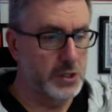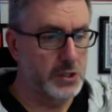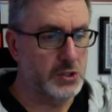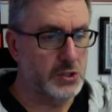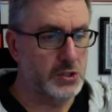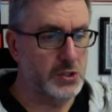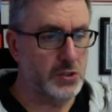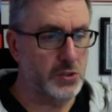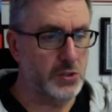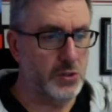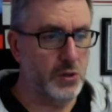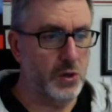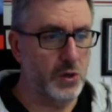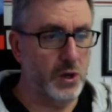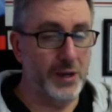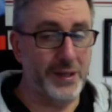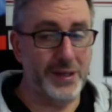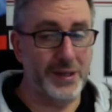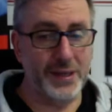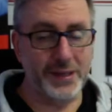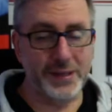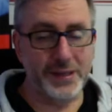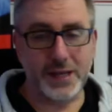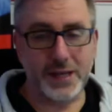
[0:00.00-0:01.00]
So I
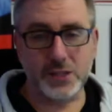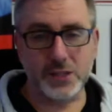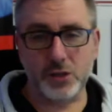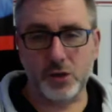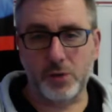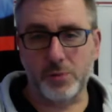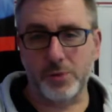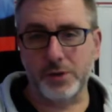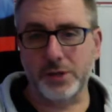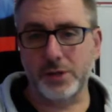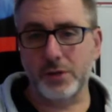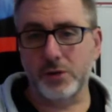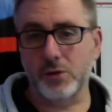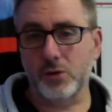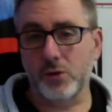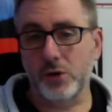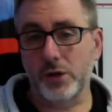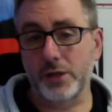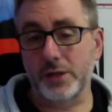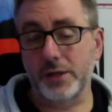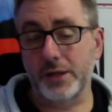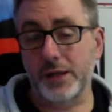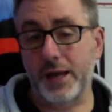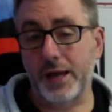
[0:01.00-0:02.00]
think that's coming. They're
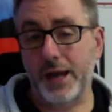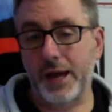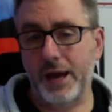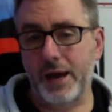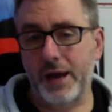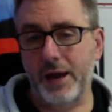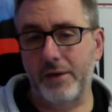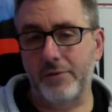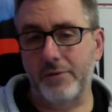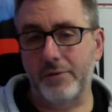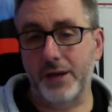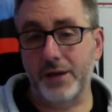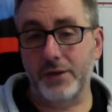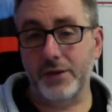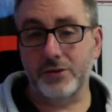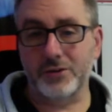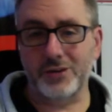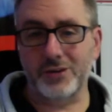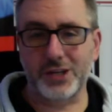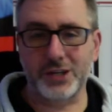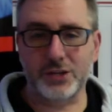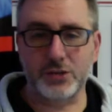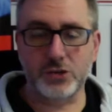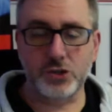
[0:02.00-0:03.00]
going to have
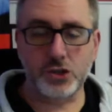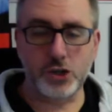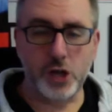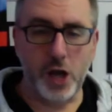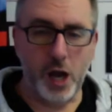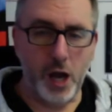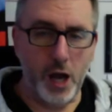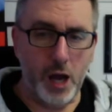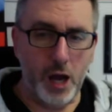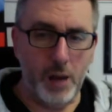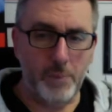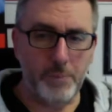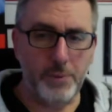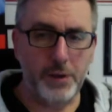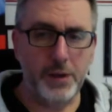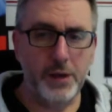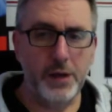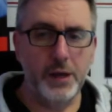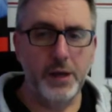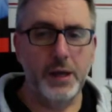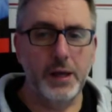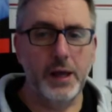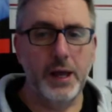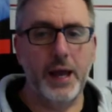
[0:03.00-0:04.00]
integrate the shop.
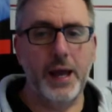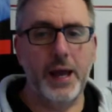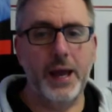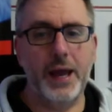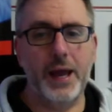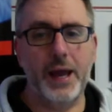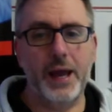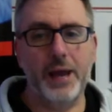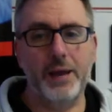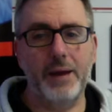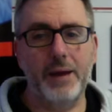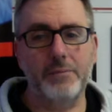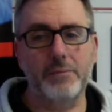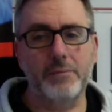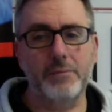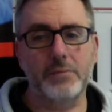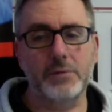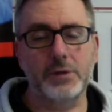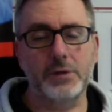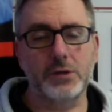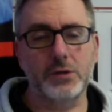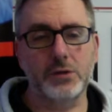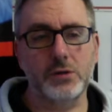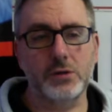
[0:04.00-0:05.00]

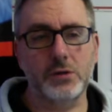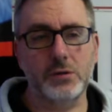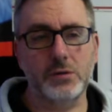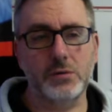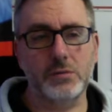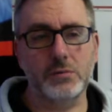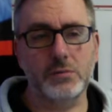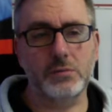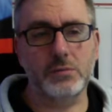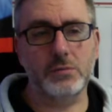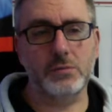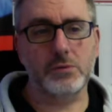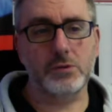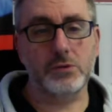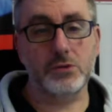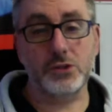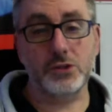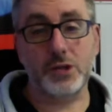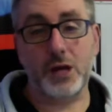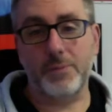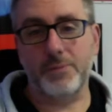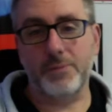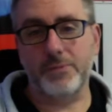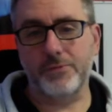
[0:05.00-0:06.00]
You know, whether
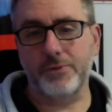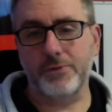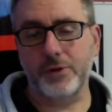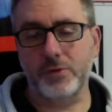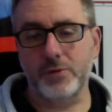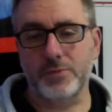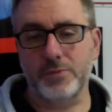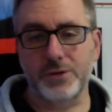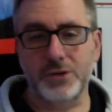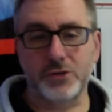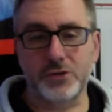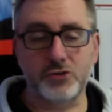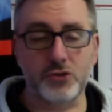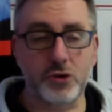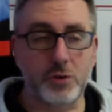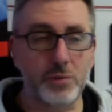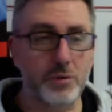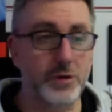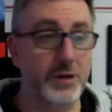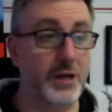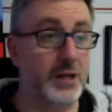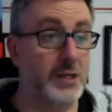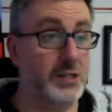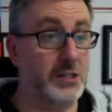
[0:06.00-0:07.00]
Shopify will be in
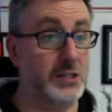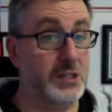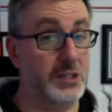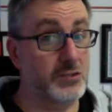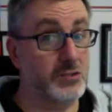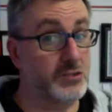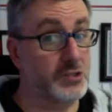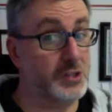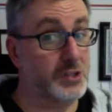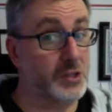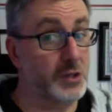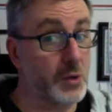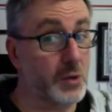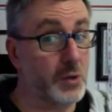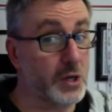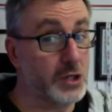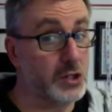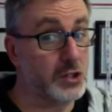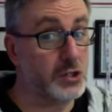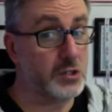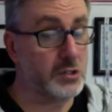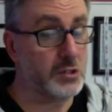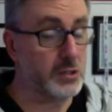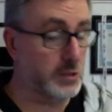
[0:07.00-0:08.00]
trouble or not is an interesting
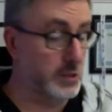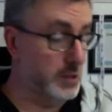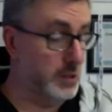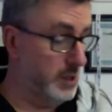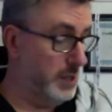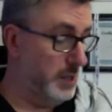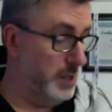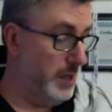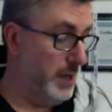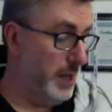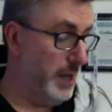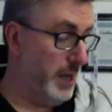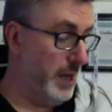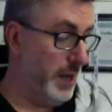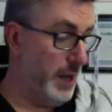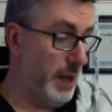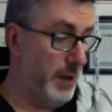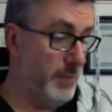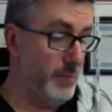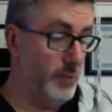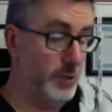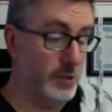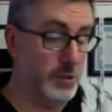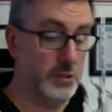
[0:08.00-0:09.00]
question.
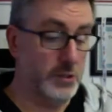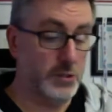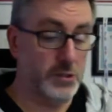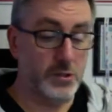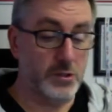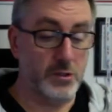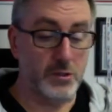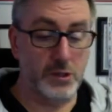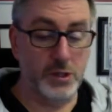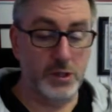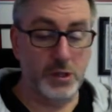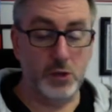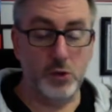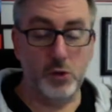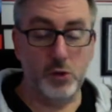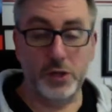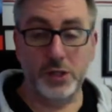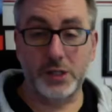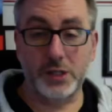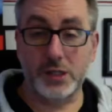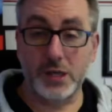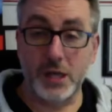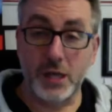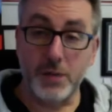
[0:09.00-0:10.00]
But they're certainly
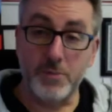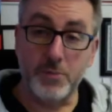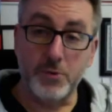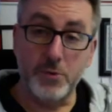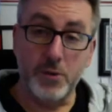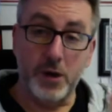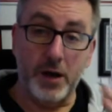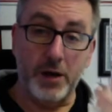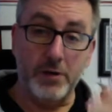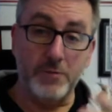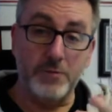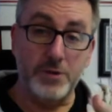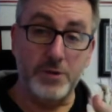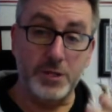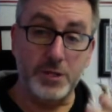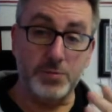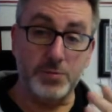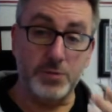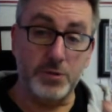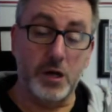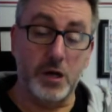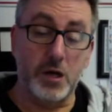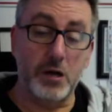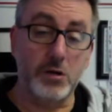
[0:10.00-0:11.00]
going to keep you on
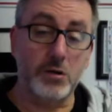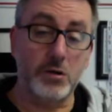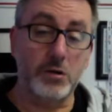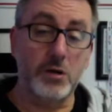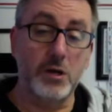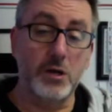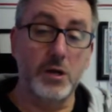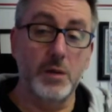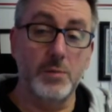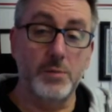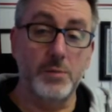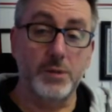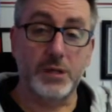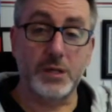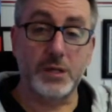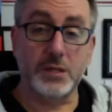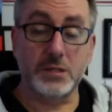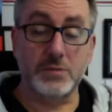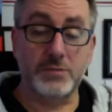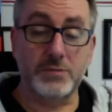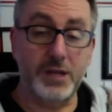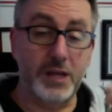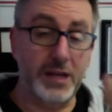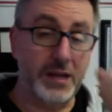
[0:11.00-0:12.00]
Facebook longer,
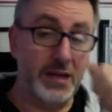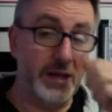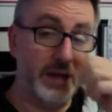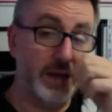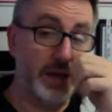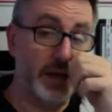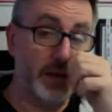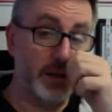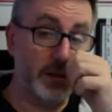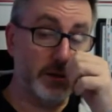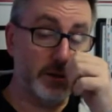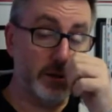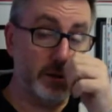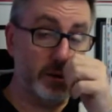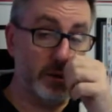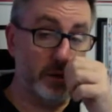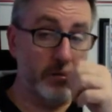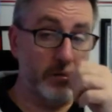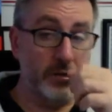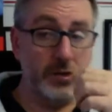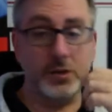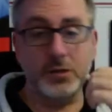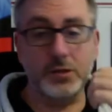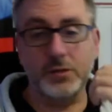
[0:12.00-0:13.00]
because if they can get the
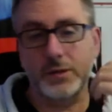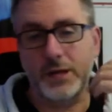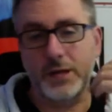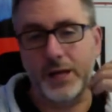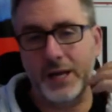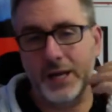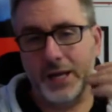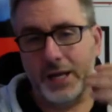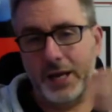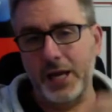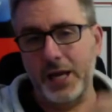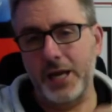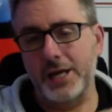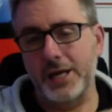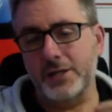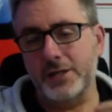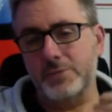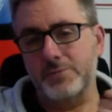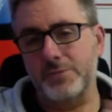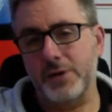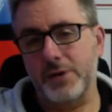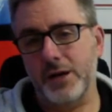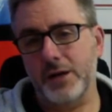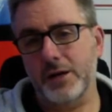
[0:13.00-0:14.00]
current
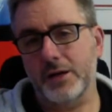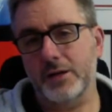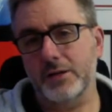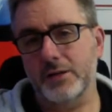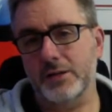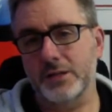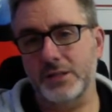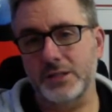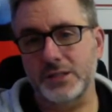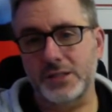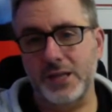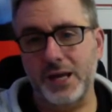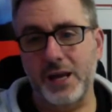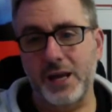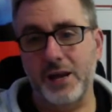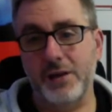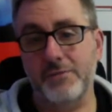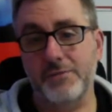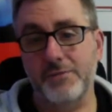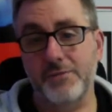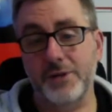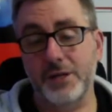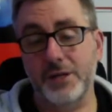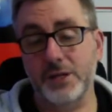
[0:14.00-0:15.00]
engaged market to stay
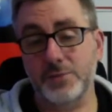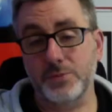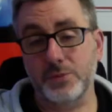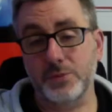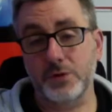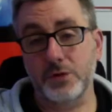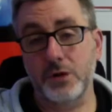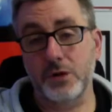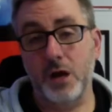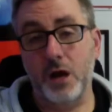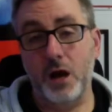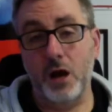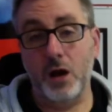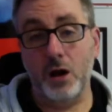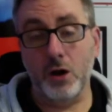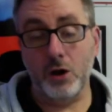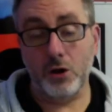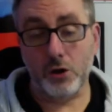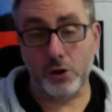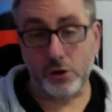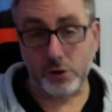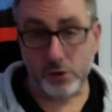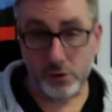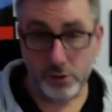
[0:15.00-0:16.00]
on Facebook
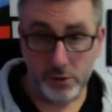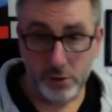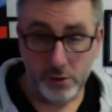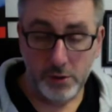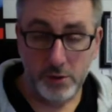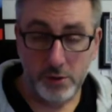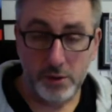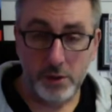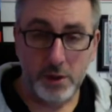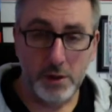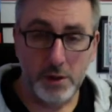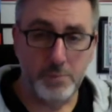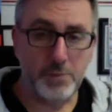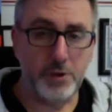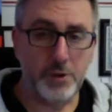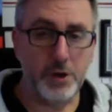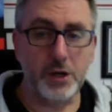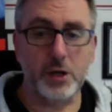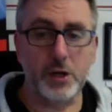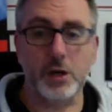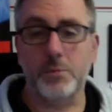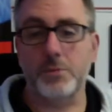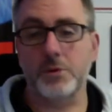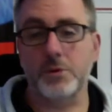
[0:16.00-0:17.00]
longer
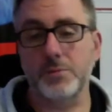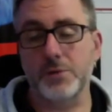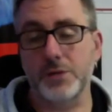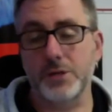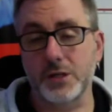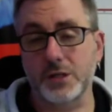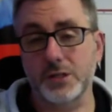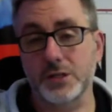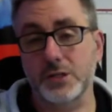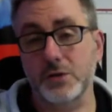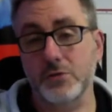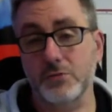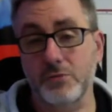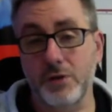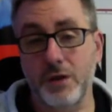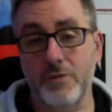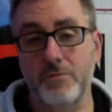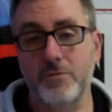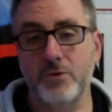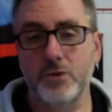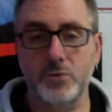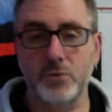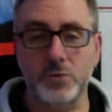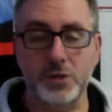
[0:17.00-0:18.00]
by a couple of minutes, their
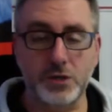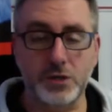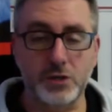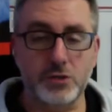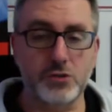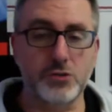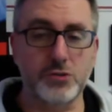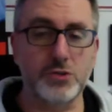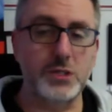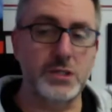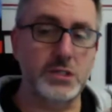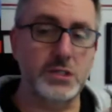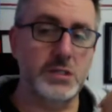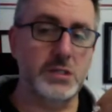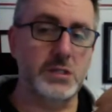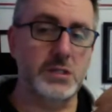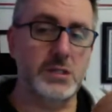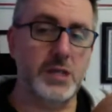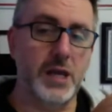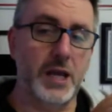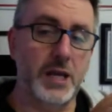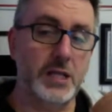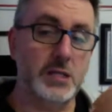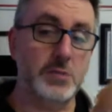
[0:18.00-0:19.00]
revenue will
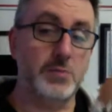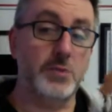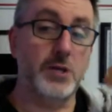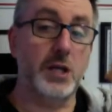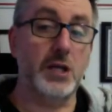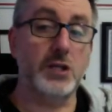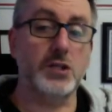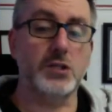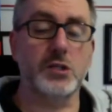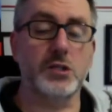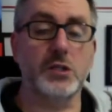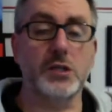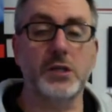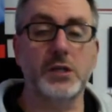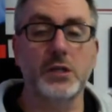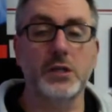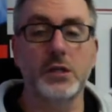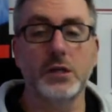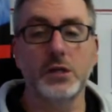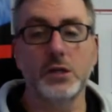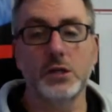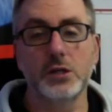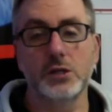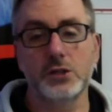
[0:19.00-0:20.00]
increase exponentially.
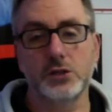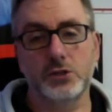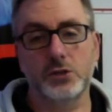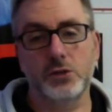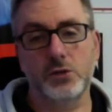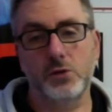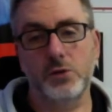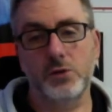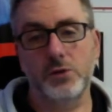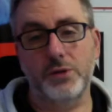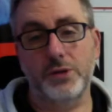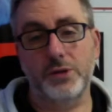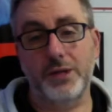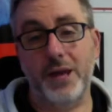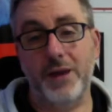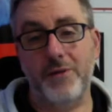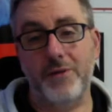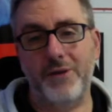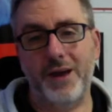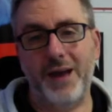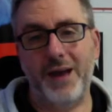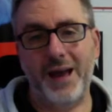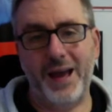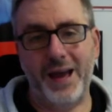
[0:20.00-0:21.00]
So
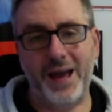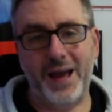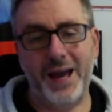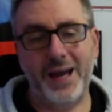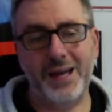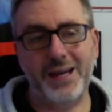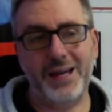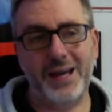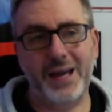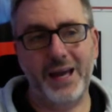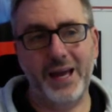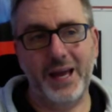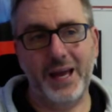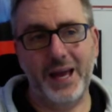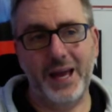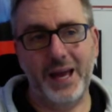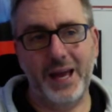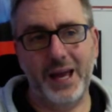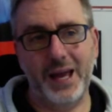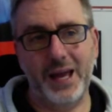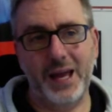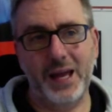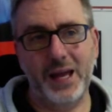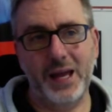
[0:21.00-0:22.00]
they've had
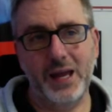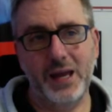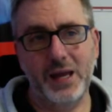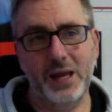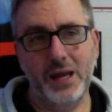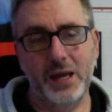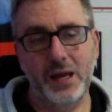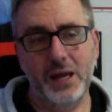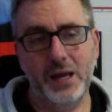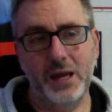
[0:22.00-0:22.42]
a